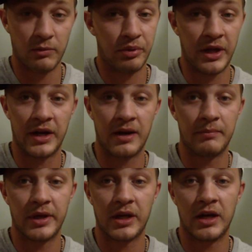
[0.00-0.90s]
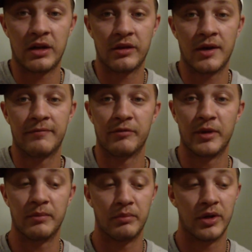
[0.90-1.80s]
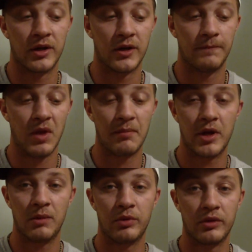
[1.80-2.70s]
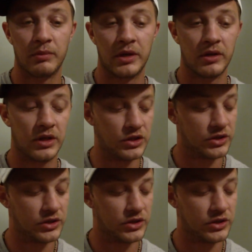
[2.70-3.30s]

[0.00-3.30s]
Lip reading: even planning on picking anything up from him, but I met up with him and